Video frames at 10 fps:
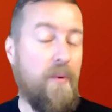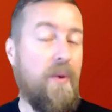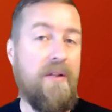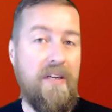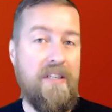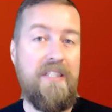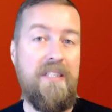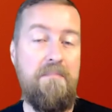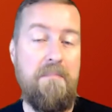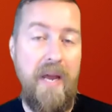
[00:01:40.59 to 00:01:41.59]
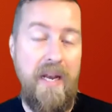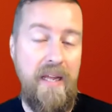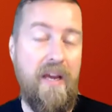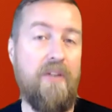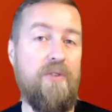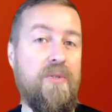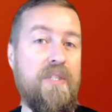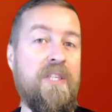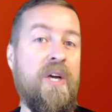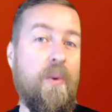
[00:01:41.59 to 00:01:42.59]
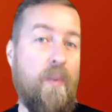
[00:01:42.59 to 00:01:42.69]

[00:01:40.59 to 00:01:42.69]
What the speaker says: Well, there's many countries